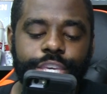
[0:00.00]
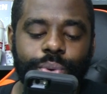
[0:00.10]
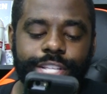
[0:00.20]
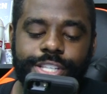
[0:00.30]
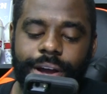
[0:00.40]

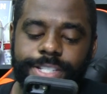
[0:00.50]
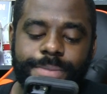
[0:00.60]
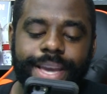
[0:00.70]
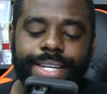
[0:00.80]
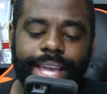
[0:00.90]
You only talk
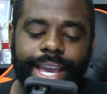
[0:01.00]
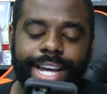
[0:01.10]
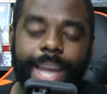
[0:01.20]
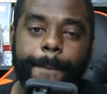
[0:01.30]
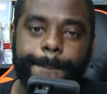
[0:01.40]
to me at night
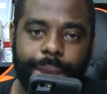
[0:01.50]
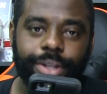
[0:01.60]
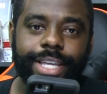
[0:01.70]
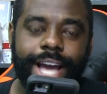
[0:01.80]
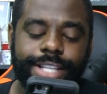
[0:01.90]
and I
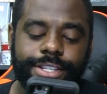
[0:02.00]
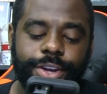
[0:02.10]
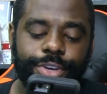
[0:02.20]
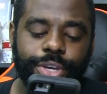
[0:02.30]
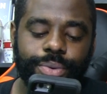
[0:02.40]
barely got to
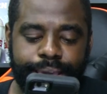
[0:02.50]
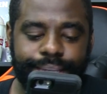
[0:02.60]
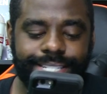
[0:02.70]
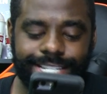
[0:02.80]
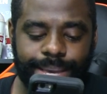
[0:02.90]
know you.
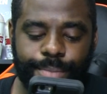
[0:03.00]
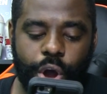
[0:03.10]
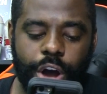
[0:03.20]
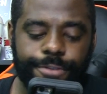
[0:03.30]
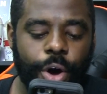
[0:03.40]
He says, I'm
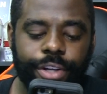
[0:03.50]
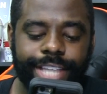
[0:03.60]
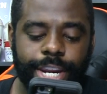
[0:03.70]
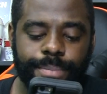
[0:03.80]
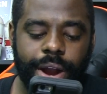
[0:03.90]
off all
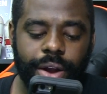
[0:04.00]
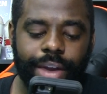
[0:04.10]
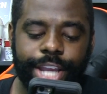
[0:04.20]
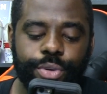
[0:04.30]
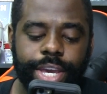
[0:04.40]
day
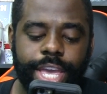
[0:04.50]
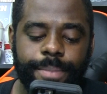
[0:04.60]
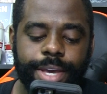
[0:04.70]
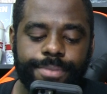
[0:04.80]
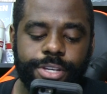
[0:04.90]
tomorrow and you can
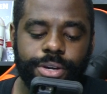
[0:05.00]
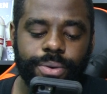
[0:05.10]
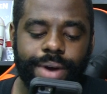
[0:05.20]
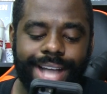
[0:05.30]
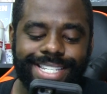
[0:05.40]
hit me up
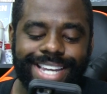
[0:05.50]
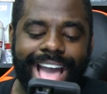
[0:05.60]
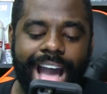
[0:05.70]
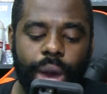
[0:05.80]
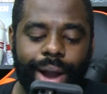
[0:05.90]
too. I said,
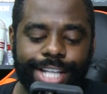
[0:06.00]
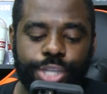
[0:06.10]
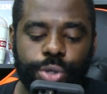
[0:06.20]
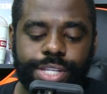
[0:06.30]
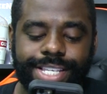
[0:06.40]
how? I
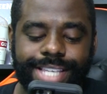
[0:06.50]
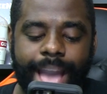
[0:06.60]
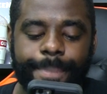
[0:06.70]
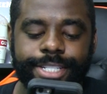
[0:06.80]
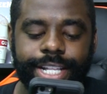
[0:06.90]
told you this
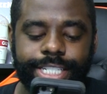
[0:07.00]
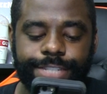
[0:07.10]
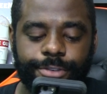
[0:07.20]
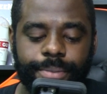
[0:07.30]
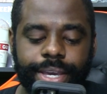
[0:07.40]
app is
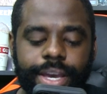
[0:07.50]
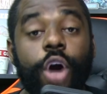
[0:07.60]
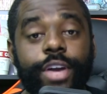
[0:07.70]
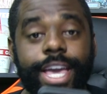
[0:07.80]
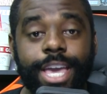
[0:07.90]
glitchy for me.
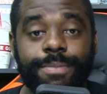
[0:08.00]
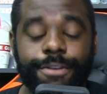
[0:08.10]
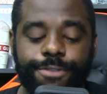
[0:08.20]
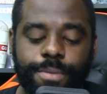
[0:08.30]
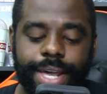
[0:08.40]
Okay, give me
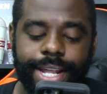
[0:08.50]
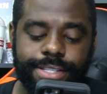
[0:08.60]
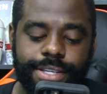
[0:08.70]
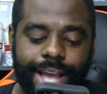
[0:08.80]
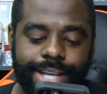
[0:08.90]
a few
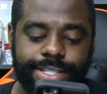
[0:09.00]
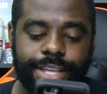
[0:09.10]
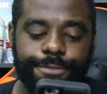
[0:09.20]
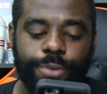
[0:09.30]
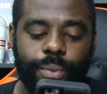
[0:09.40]
minutes. I
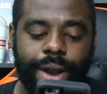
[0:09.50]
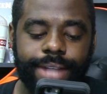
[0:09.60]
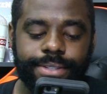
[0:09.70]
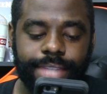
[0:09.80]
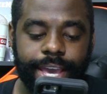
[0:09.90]
said, for what?